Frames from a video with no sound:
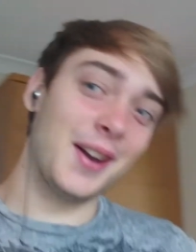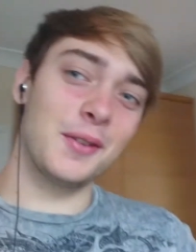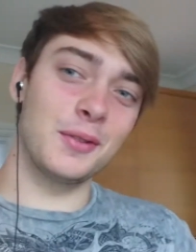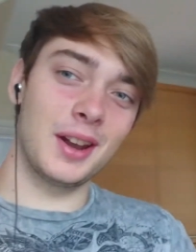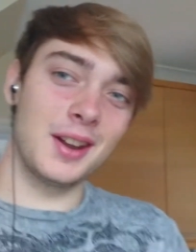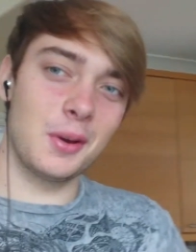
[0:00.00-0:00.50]
I don't
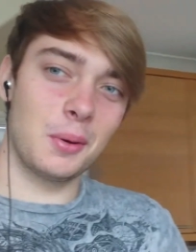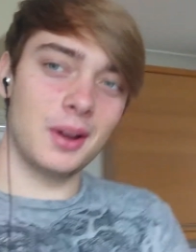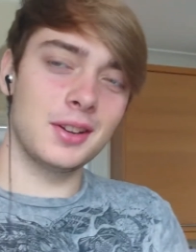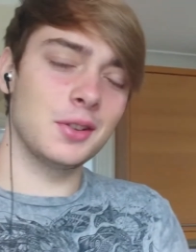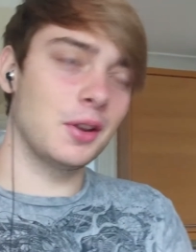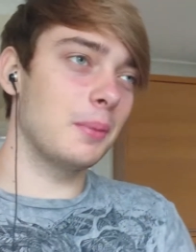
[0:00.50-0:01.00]
really know what
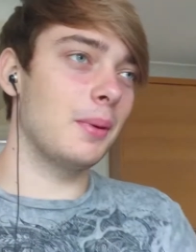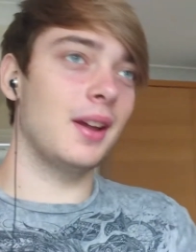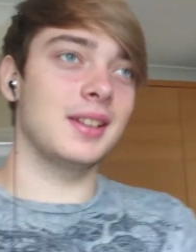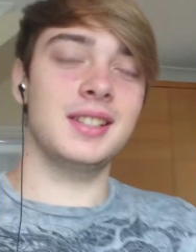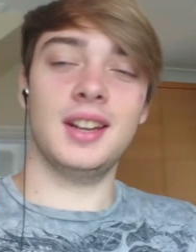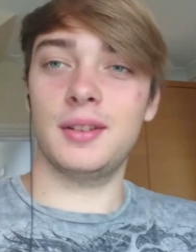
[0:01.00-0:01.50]
I'm doing, but I
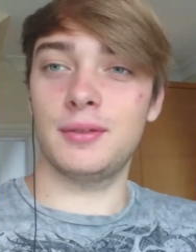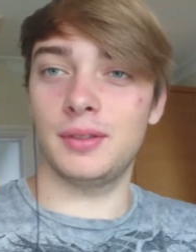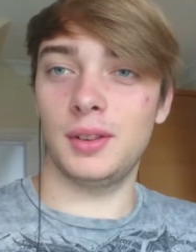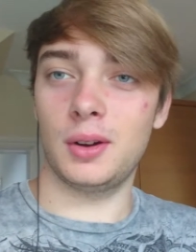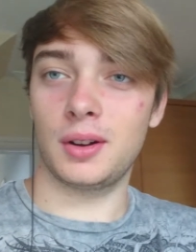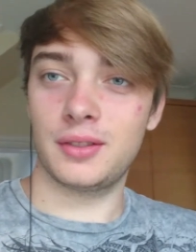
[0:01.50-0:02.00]
set a
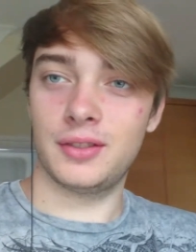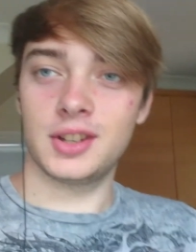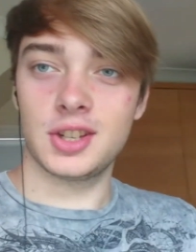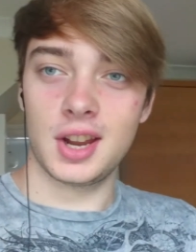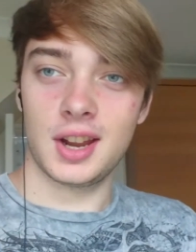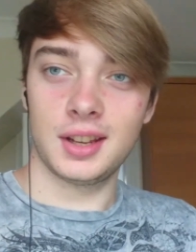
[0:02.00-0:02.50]
vlog for
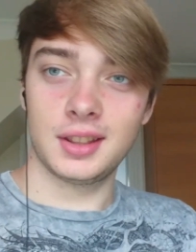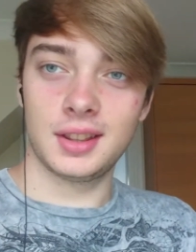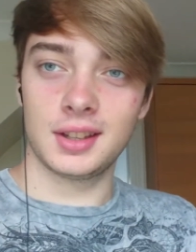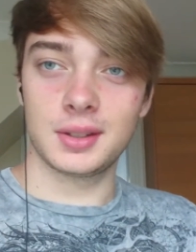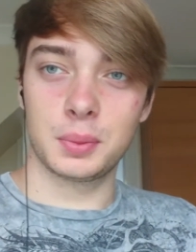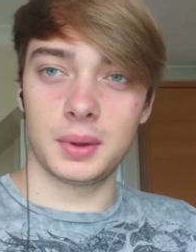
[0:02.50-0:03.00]
Jade
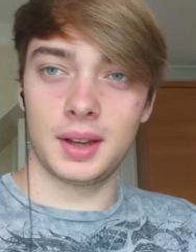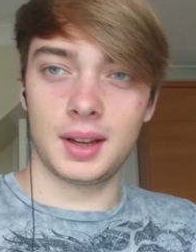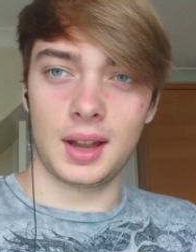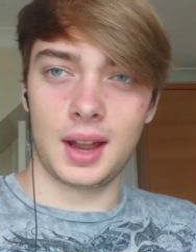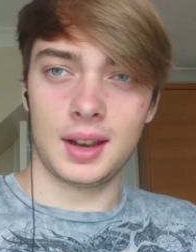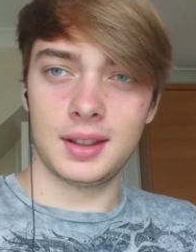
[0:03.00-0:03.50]
this week,
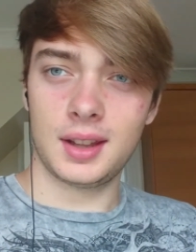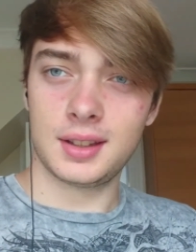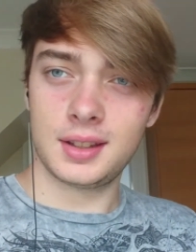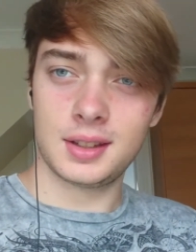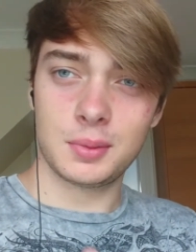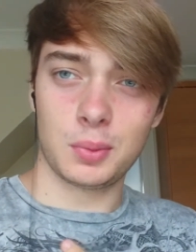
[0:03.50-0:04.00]
and that
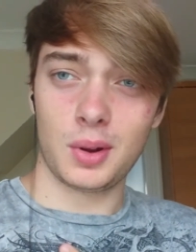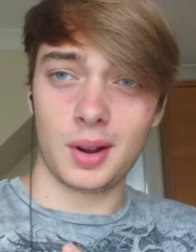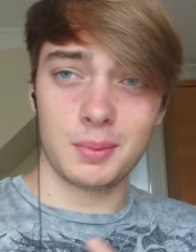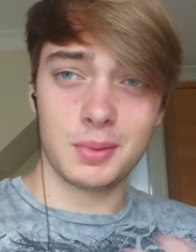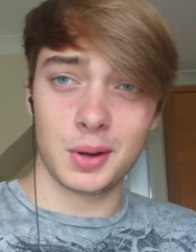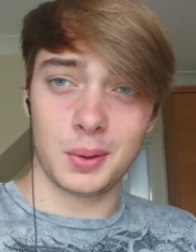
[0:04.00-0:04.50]
is what
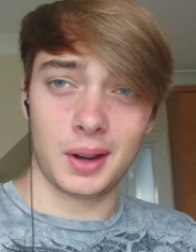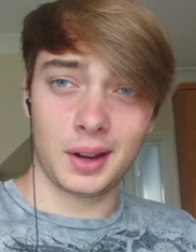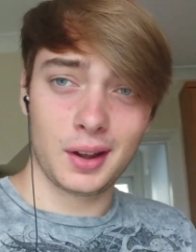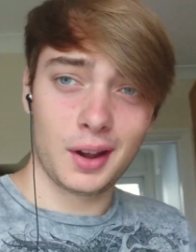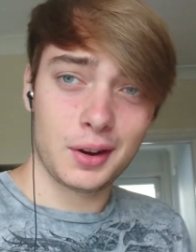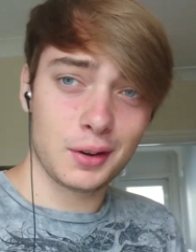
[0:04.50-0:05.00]
I'm doing,
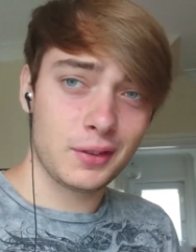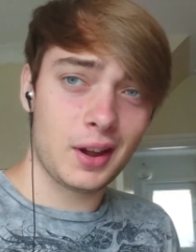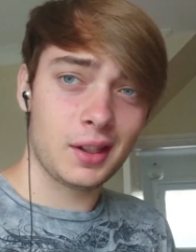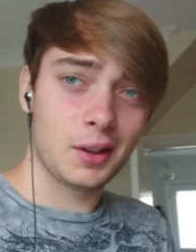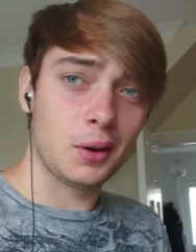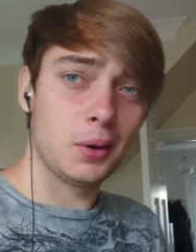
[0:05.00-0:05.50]
kind of.
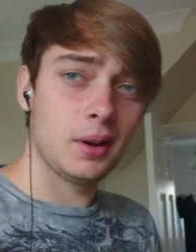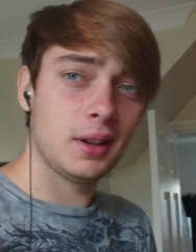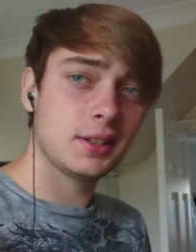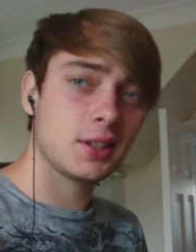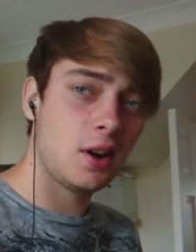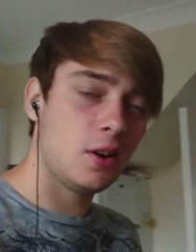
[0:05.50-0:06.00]
Hello.
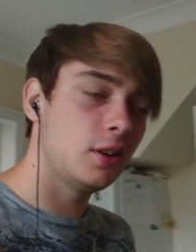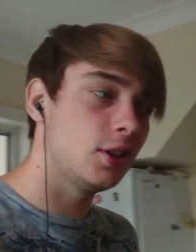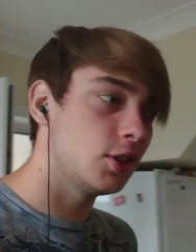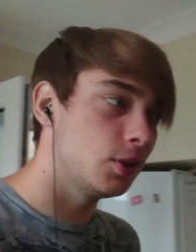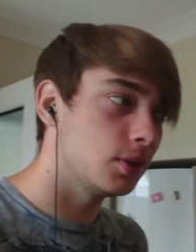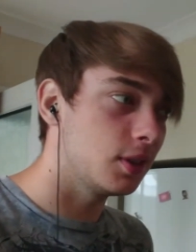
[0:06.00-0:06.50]
It's currently
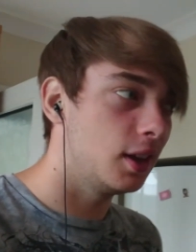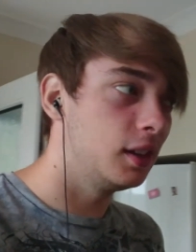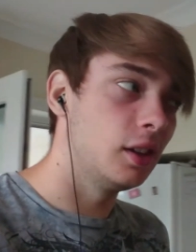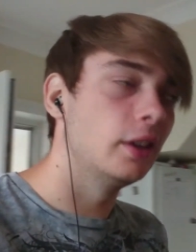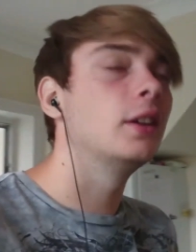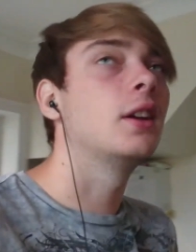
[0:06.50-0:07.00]
Tuesday,
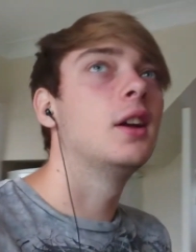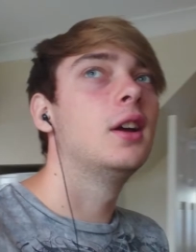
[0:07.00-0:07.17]
like,